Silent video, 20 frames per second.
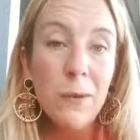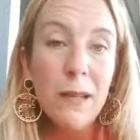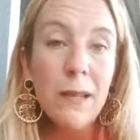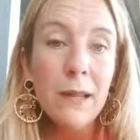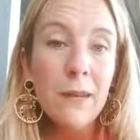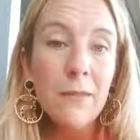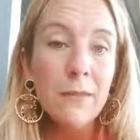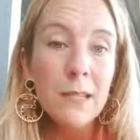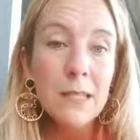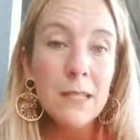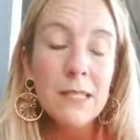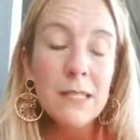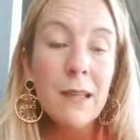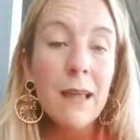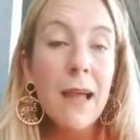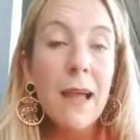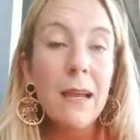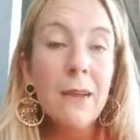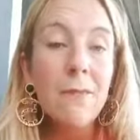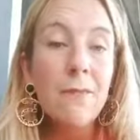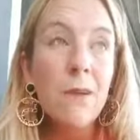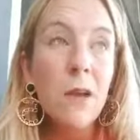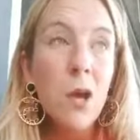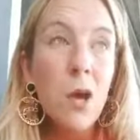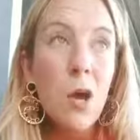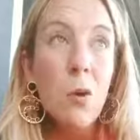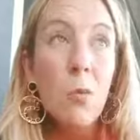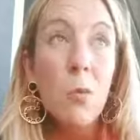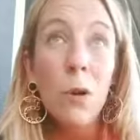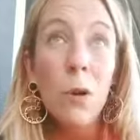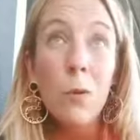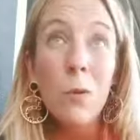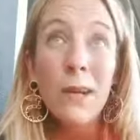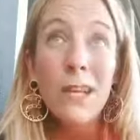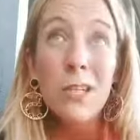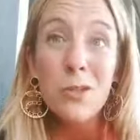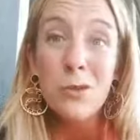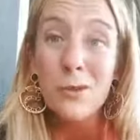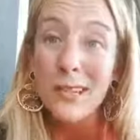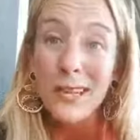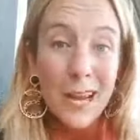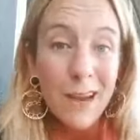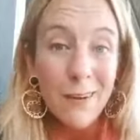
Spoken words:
We live this life where we treat